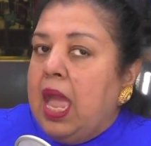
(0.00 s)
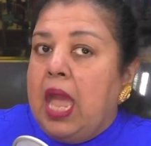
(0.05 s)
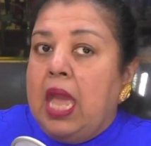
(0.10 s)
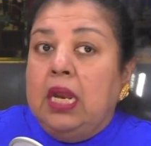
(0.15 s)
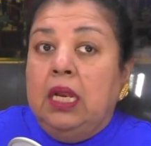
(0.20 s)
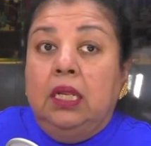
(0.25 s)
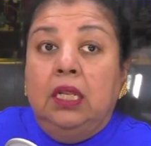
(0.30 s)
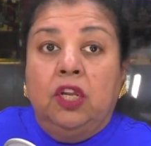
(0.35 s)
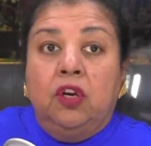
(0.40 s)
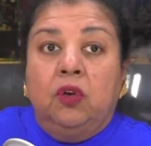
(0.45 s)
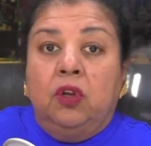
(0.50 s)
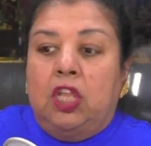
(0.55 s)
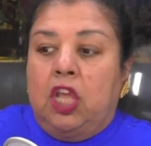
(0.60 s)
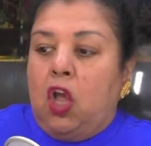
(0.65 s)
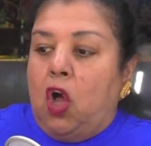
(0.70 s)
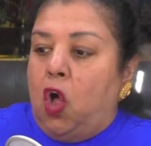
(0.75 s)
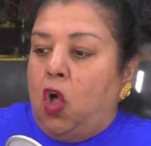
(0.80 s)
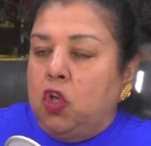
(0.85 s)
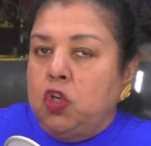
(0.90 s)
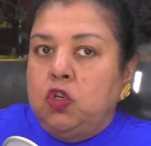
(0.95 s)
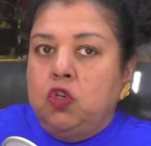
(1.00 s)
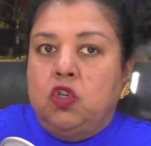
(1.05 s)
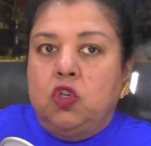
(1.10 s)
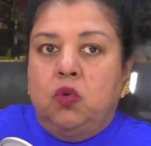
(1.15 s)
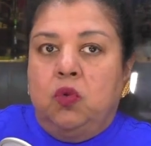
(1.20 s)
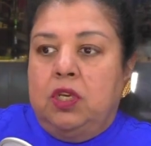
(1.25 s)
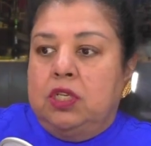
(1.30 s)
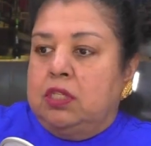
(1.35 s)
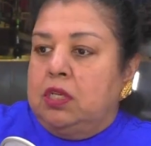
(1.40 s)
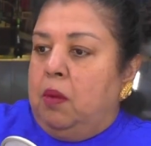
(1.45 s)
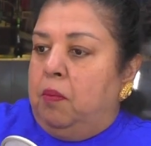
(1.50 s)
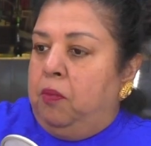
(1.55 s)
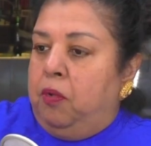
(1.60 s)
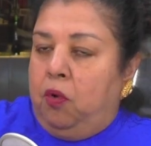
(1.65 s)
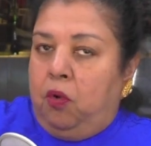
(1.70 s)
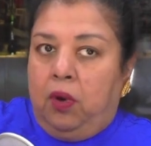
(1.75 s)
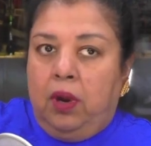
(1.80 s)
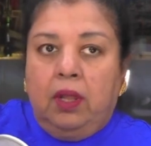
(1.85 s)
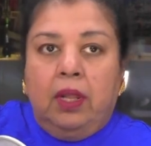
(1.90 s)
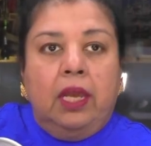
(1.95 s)
And literally, all you do is
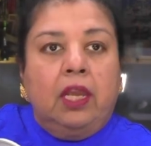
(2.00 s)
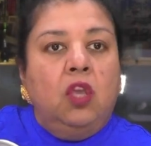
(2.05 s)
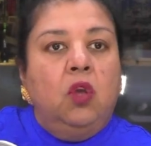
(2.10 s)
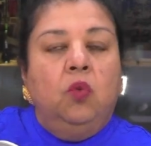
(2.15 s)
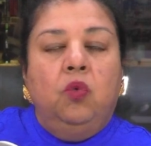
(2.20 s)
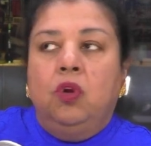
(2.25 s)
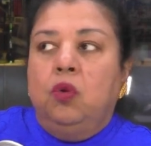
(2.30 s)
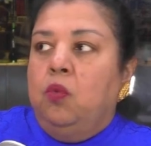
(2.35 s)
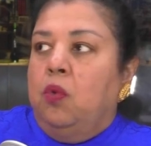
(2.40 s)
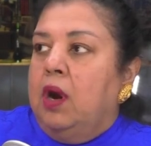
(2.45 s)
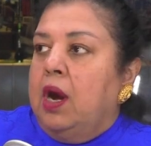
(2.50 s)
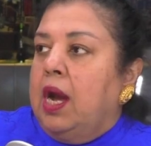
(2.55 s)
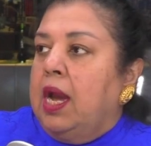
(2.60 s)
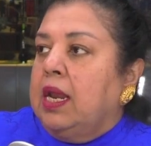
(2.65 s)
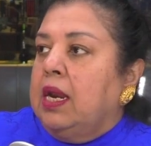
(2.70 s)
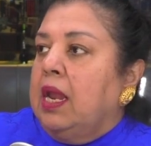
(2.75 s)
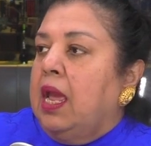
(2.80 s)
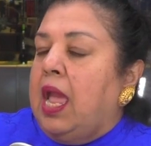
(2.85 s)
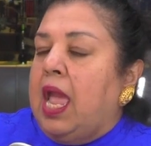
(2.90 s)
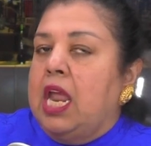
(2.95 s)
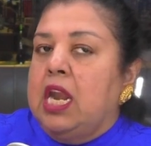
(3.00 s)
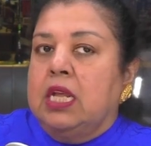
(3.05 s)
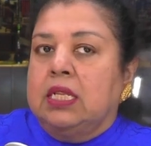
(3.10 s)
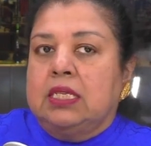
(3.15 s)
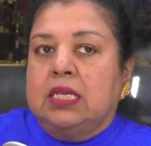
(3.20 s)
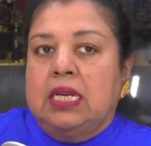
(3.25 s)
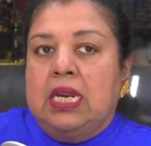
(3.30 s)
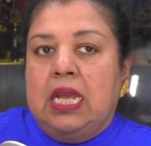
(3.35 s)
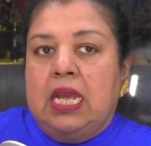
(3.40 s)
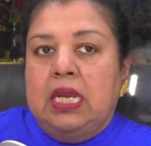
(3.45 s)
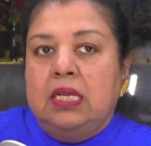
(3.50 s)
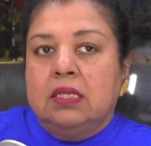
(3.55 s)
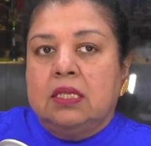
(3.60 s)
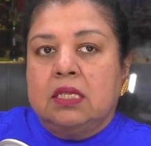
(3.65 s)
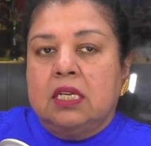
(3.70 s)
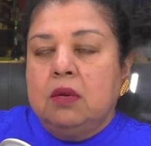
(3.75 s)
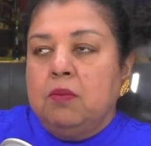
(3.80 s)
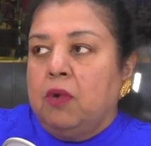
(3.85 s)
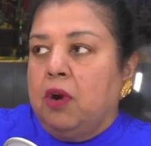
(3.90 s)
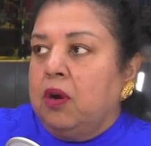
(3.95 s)
pour it like you would wine, and it's an
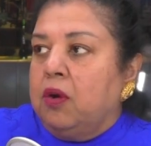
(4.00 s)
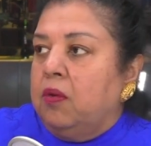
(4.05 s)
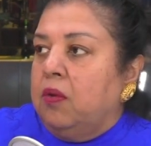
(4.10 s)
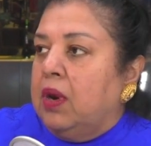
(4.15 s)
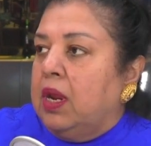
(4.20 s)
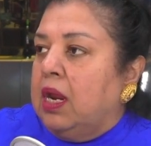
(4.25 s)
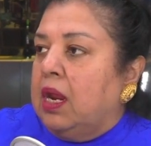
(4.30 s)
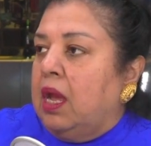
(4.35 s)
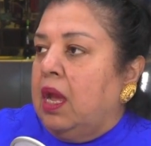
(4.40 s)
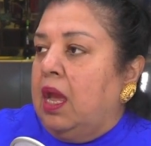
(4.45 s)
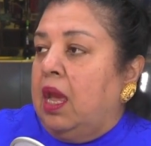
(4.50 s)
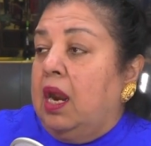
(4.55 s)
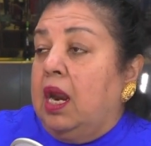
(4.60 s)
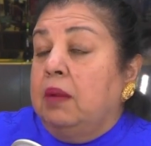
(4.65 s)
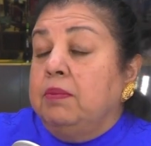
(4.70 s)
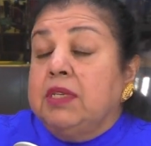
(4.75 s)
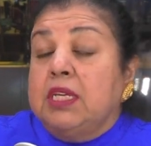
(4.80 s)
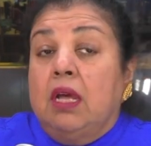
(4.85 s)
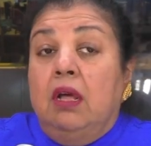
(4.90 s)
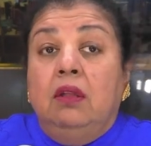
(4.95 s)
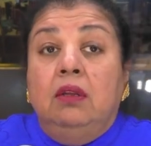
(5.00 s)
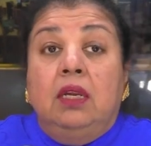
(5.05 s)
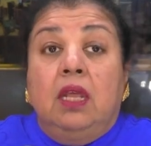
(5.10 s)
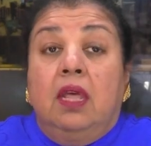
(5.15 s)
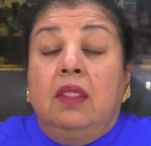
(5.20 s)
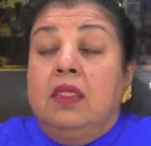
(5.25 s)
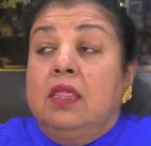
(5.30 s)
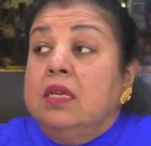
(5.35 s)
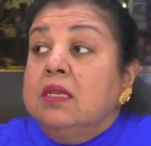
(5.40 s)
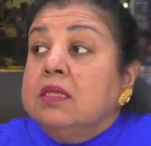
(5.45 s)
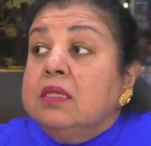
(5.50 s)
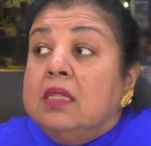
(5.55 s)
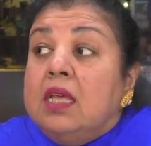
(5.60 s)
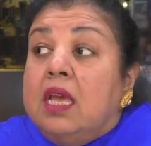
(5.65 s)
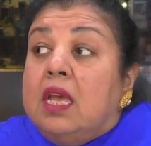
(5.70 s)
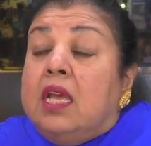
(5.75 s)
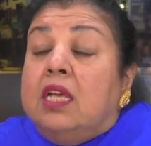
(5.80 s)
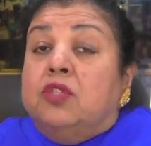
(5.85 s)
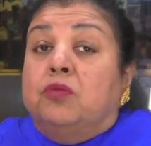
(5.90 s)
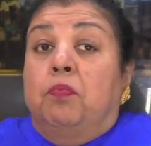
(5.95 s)
instant margarita. And I'm telling you, this
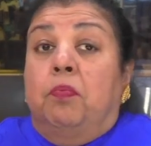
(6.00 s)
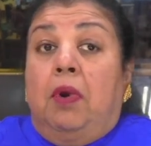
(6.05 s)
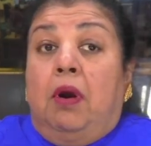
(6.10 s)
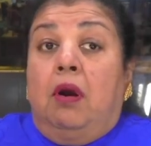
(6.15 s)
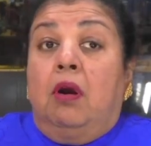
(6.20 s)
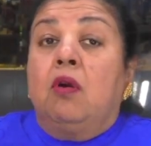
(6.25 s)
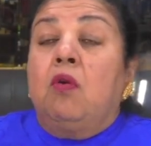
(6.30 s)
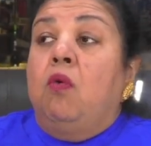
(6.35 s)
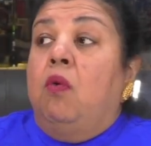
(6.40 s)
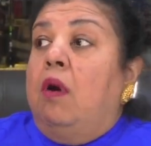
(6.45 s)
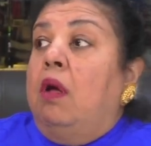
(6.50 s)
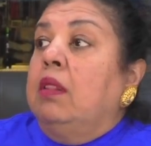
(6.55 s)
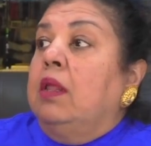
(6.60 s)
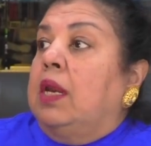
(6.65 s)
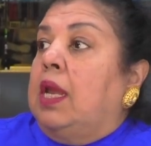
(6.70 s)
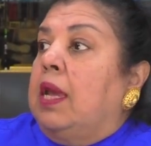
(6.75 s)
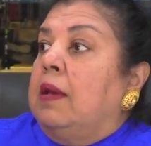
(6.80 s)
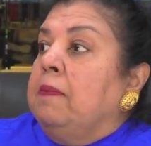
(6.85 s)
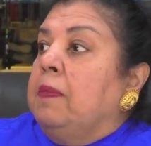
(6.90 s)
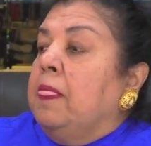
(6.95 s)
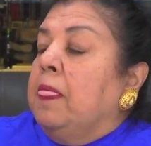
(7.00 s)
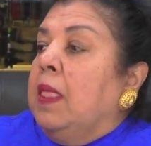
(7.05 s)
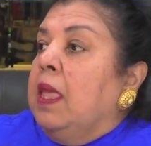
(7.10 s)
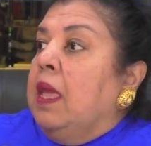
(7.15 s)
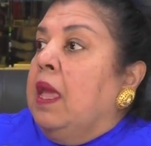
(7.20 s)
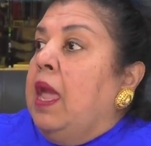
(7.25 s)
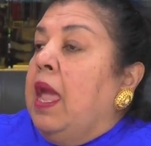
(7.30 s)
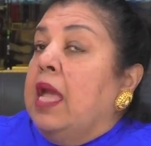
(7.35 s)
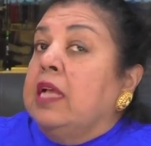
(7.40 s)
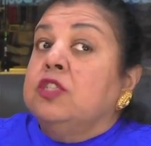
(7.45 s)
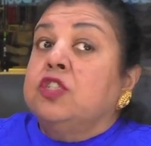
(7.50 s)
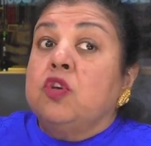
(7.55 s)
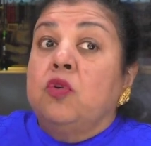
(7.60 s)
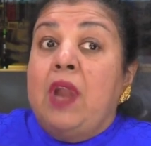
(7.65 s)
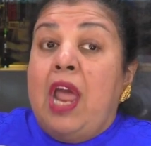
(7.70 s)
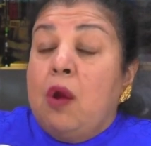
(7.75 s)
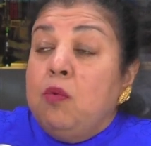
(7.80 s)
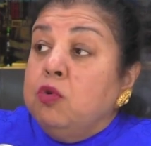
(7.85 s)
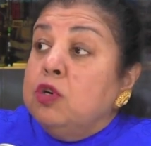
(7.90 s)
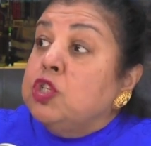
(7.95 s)
thing is bar quality. And so
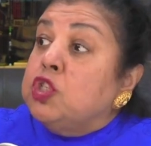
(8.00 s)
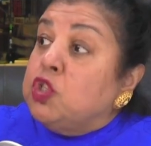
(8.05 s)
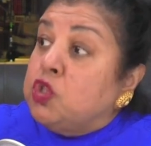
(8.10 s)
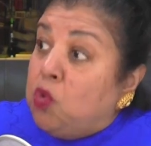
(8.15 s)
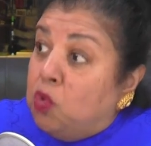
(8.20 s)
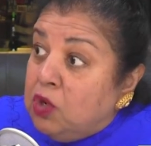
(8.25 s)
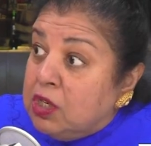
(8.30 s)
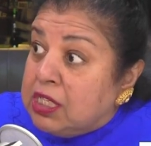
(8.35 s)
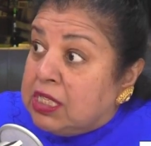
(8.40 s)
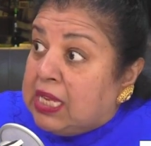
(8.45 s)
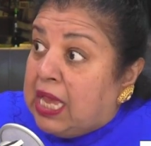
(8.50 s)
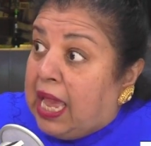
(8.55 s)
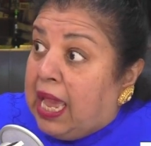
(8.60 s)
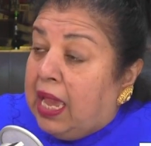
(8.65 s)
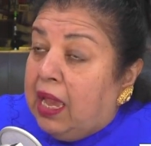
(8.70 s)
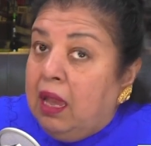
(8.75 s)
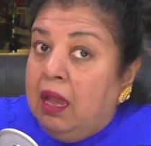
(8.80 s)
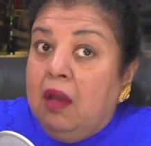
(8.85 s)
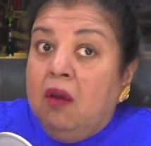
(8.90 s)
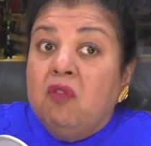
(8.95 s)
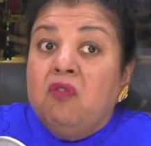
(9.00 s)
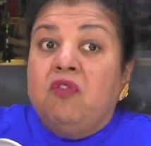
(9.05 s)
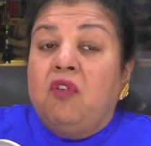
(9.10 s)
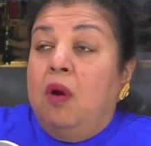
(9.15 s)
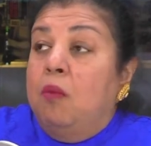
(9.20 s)
now we're sourcing right.